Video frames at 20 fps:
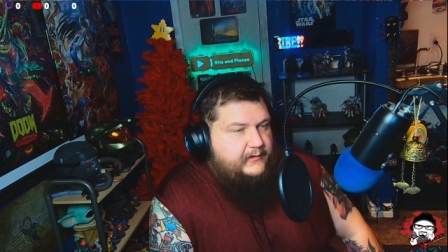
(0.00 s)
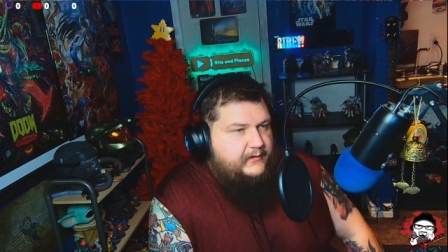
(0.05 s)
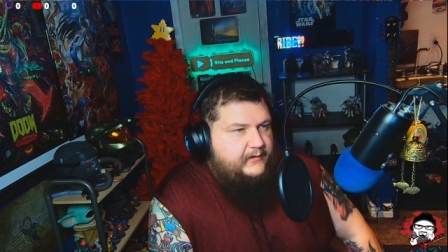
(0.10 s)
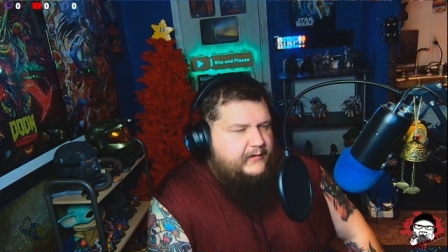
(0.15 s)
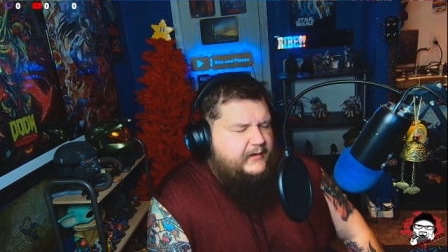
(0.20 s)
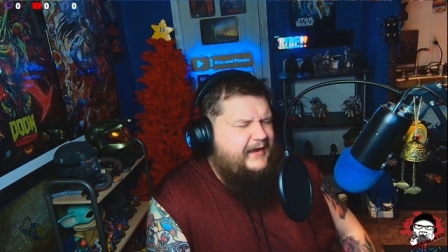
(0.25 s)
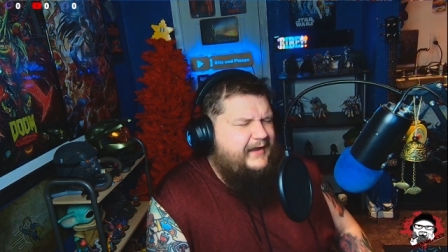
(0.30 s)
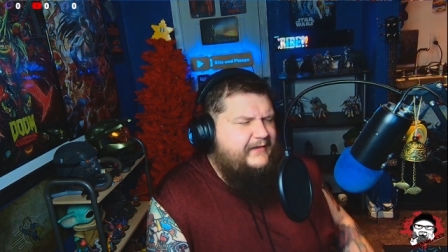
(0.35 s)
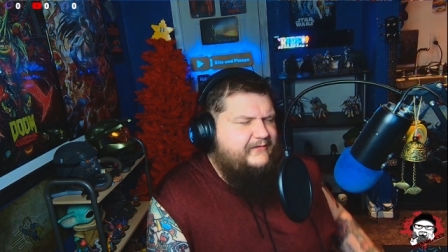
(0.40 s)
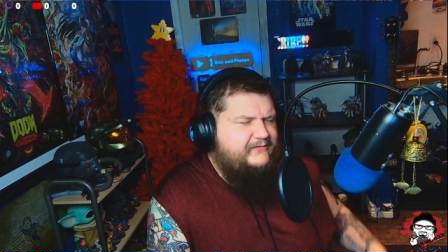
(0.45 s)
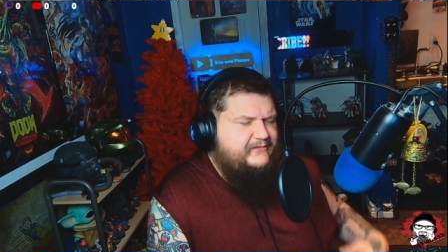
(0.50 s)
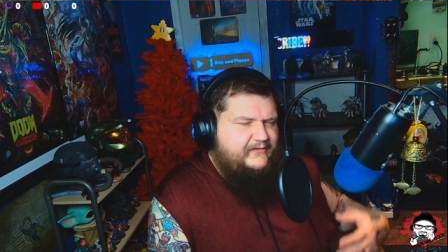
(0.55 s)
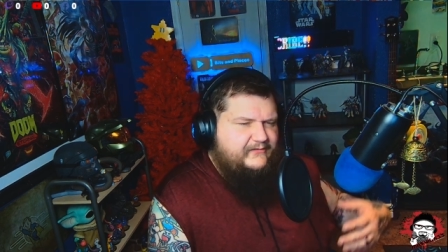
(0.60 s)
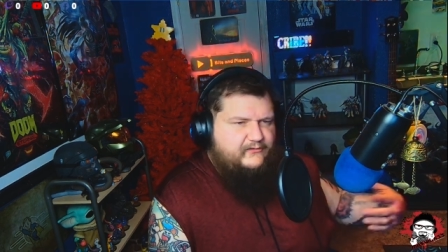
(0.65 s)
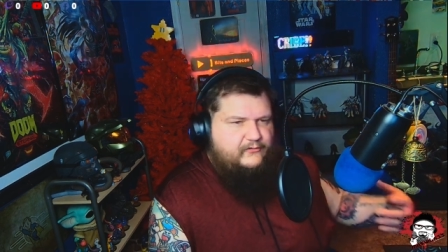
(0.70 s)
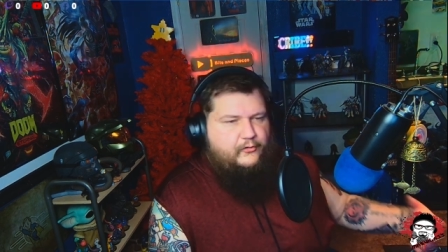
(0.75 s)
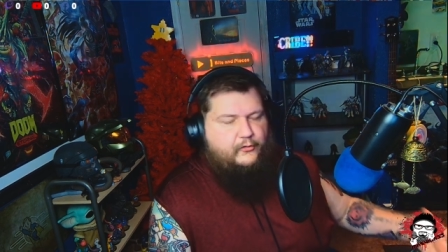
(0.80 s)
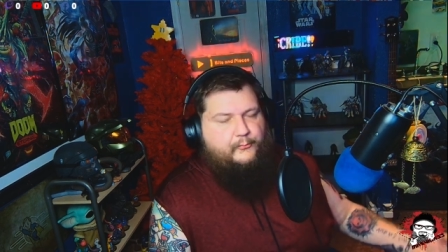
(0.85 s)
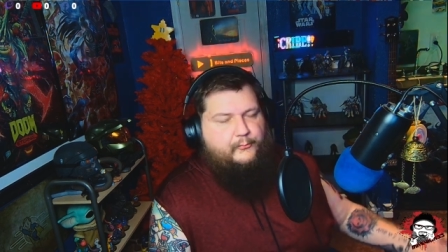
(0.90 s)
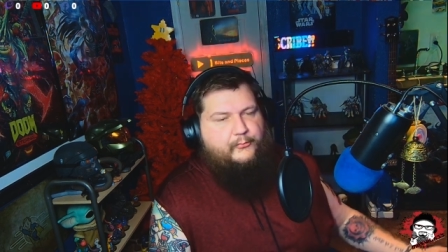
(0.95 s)
And I guess
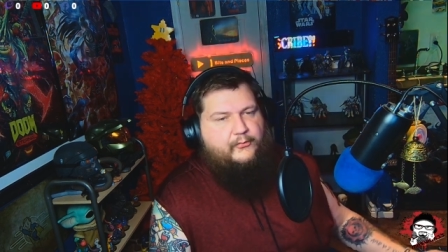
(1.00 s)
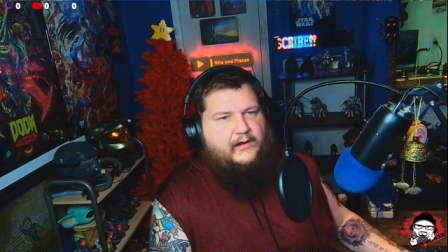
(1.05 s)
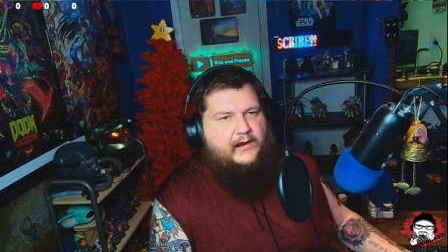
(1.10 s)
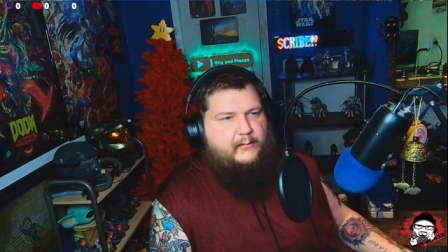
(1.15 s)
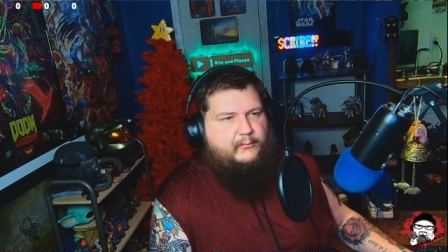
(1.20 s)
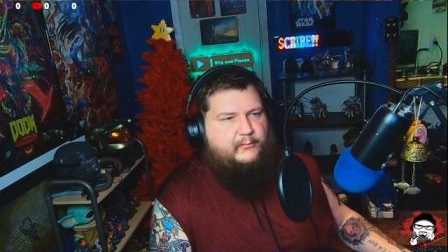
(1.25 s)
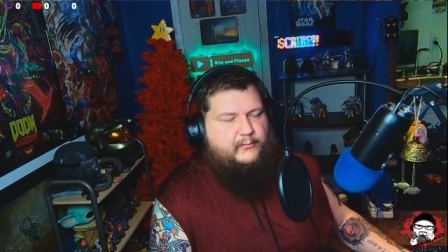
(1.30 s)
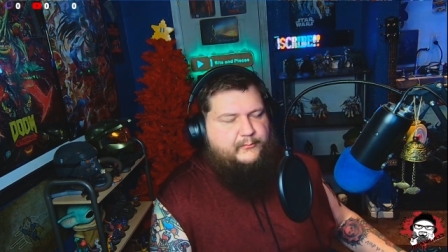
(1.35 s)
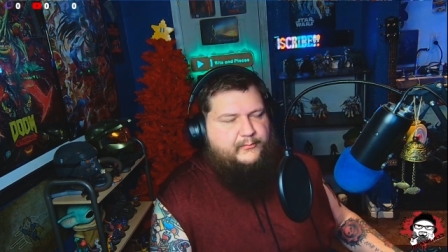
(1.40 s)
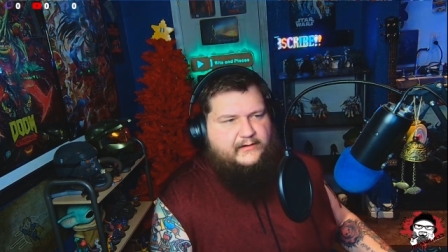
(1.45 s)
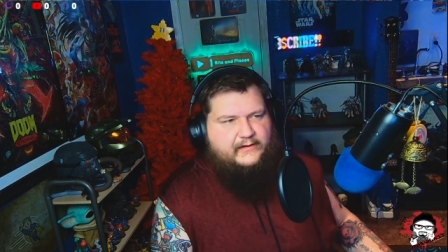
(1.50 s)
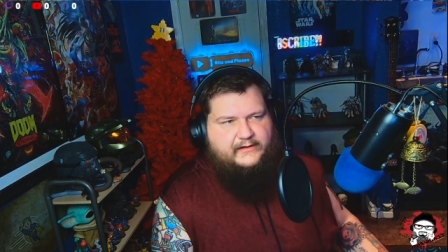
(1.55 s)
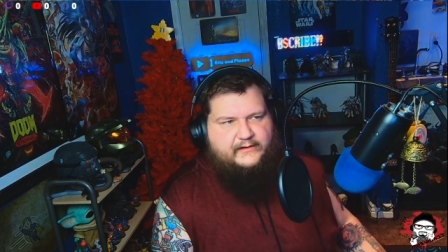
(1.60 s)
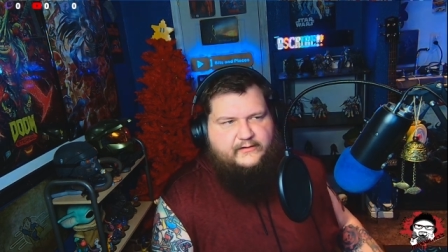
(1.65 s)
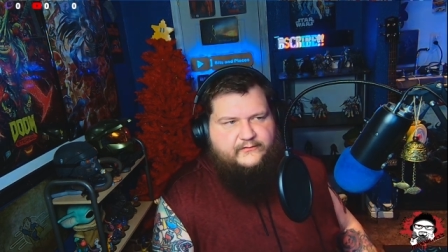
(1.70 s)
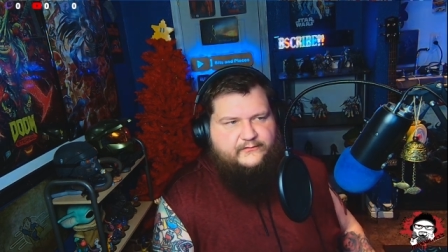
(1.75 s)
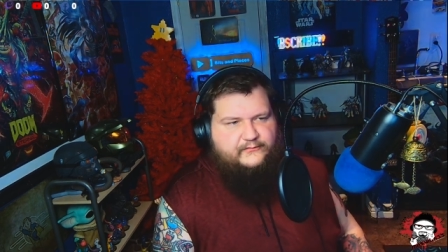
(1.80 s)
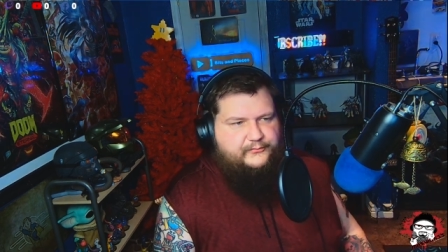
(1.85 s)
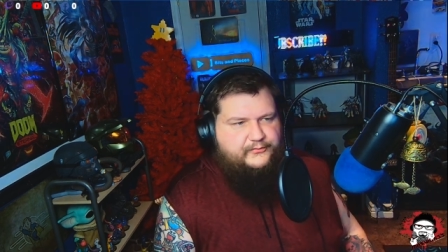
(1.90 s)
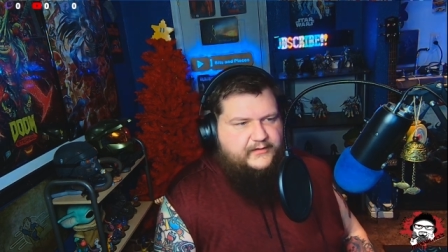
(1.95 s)
that's no problem, but I
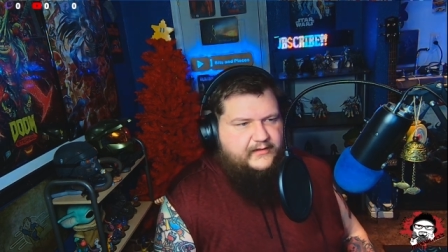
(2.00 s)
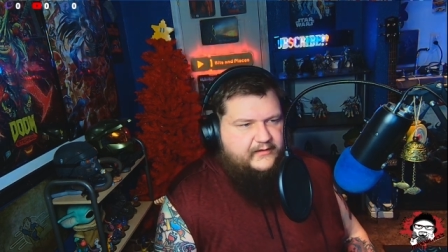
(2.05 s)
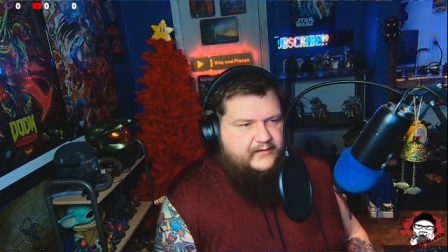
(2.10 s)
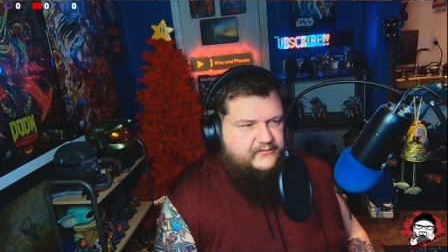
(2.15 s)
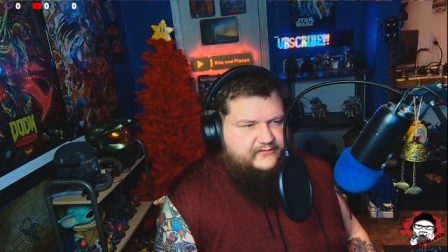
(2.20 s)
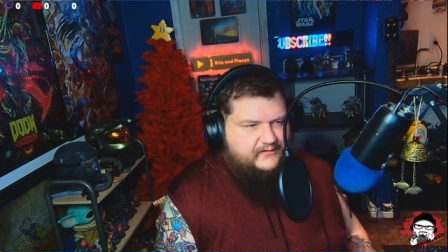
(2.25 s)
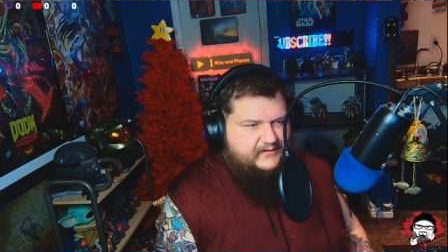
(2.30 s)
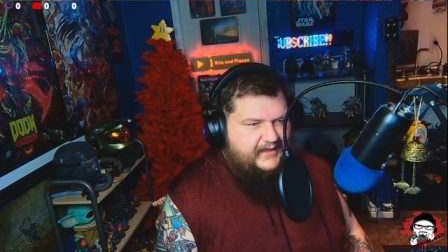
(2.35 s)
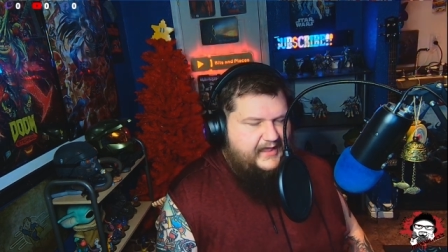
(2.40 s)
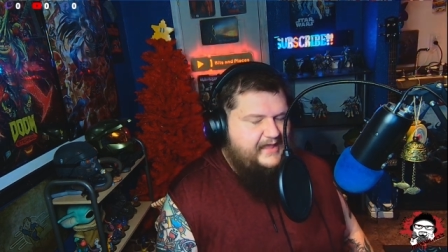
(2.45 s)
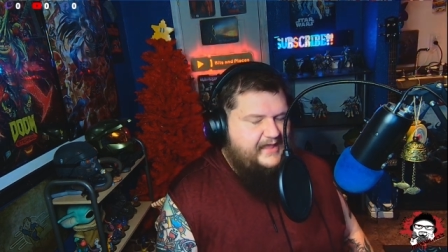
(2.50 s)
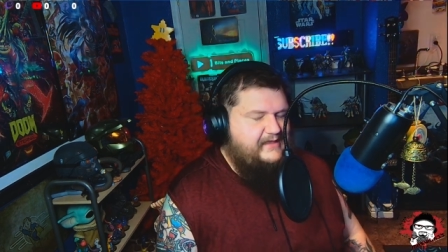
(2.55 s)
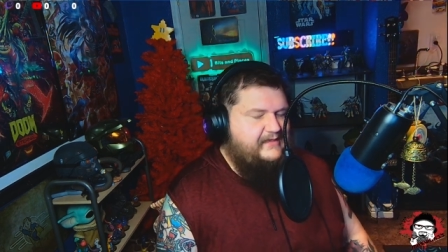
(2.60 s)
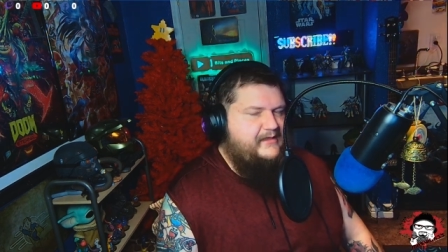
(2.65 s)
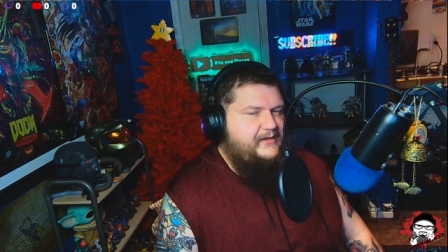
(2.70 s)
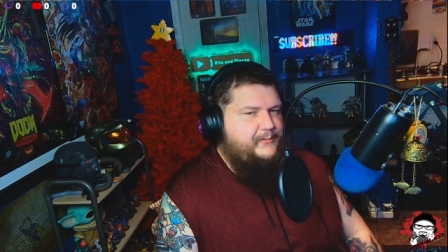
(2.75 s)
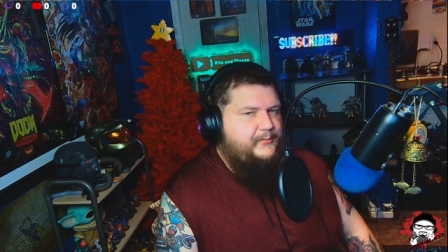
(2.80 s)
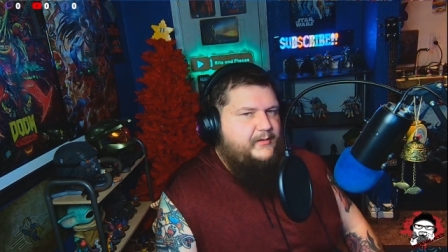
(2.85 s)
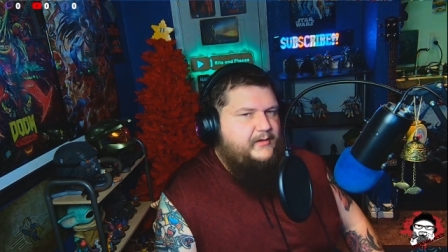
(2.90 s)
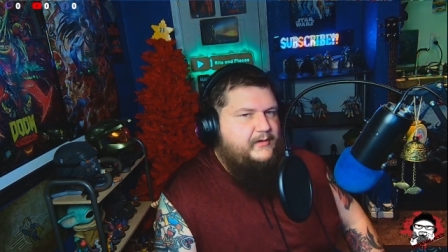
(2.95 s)
also think that's
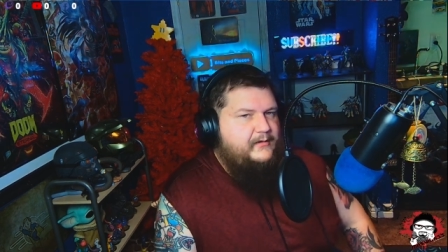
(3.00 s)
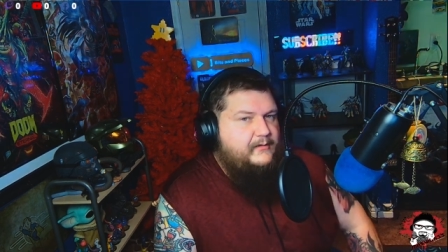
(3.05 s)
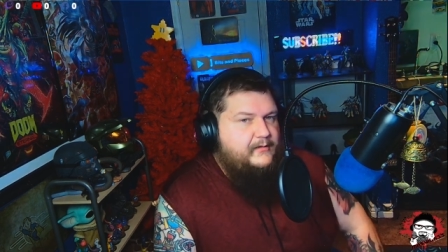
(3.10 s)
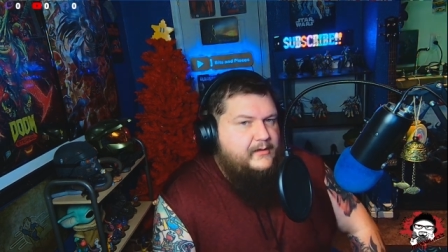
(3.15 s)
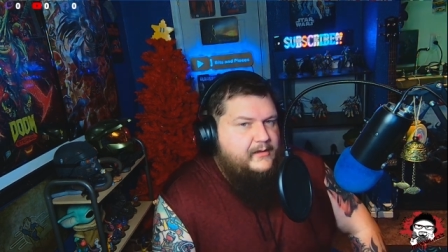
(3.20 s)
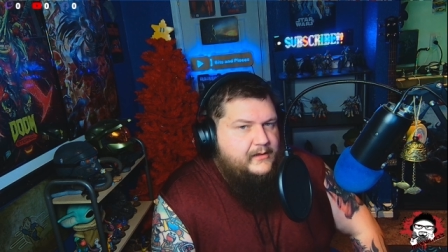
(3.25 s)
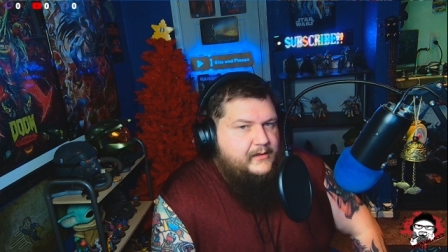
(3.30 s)
gatekeeping,